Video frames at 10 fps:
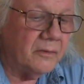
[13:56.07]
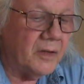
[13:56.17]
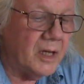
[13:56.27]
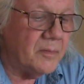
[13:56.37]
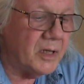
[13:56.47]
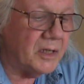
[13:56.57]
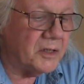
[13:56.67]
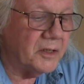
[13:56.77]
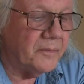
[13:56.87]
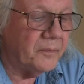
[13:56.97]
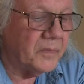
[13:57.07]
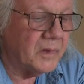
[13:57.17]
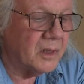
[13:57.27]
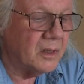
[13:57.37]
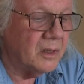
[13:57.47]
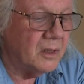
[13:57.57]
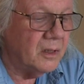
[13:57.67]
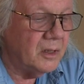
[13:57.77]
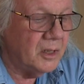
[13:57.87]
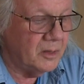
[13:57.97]
Fair bit.
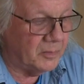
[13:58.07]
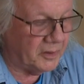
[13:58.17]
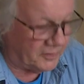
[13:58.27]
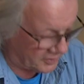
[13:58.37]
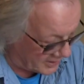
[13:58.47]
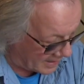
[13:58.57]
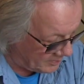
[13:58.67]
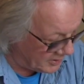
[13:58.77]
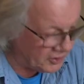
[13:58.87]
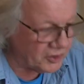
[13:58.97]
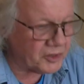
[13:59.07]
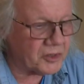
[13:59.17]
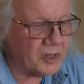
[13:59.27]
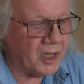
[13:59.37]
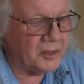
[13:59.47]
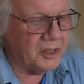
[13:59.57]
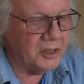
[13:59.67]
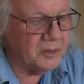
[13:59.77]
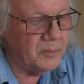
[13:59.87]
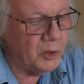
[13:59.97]
But the sap is just starting
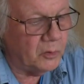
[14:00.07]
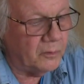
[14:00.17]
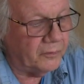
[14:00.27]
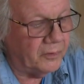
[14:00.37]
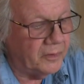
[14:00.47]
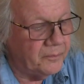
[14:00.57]
to move.